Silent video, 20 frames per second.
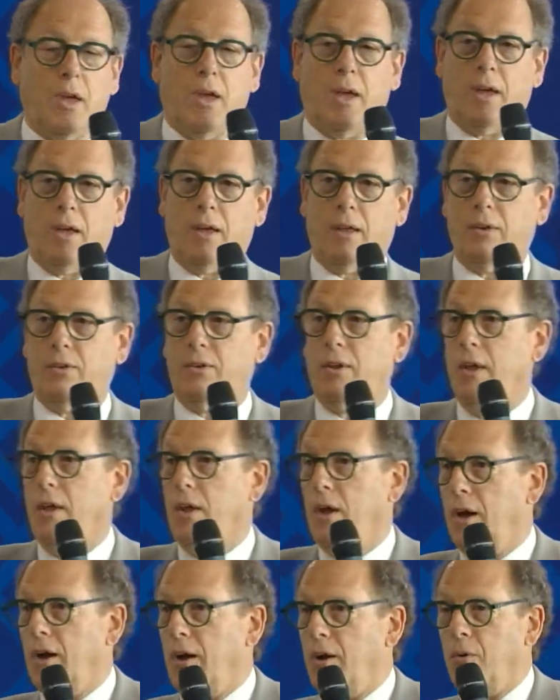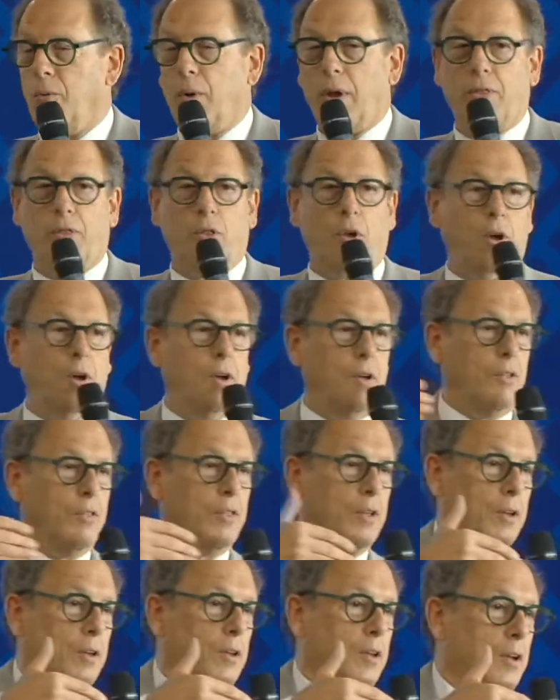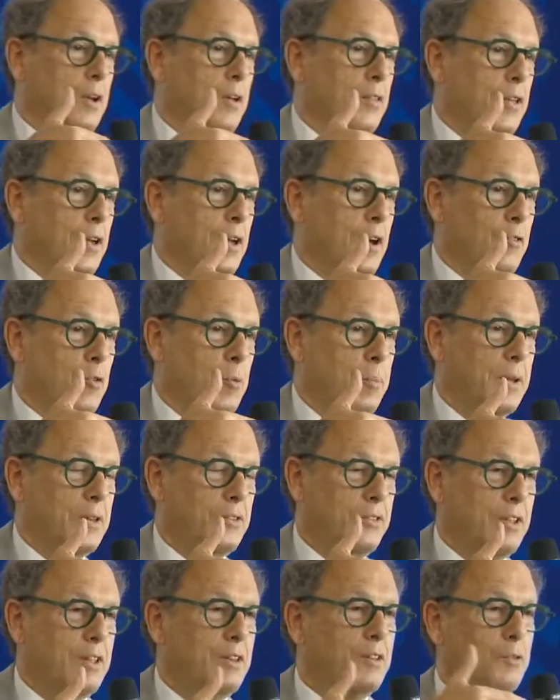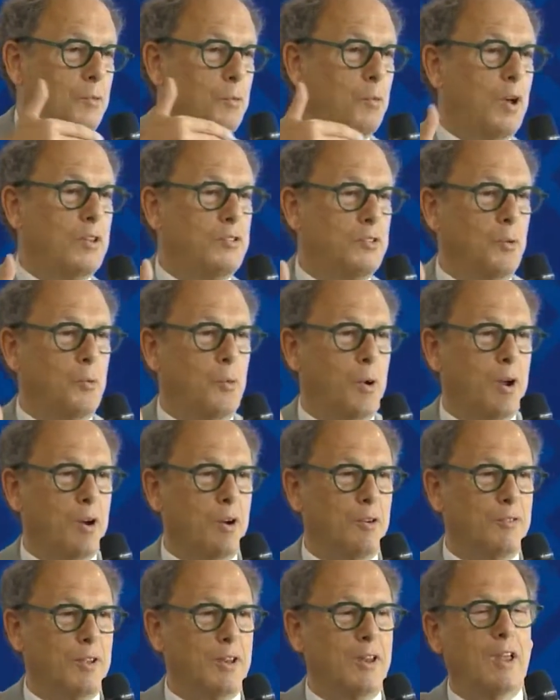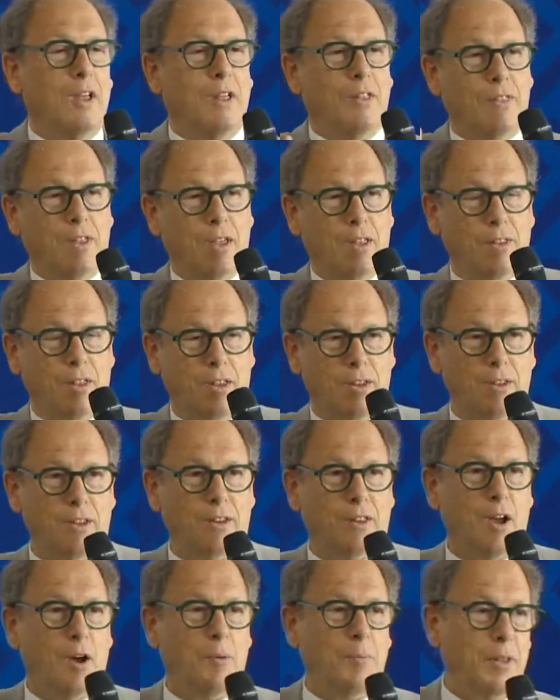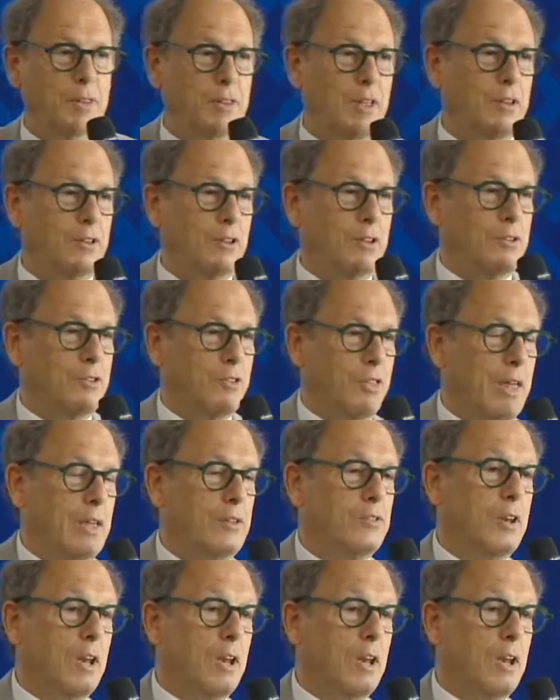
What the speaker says: And when the government was aware of it, then they did come and they did things.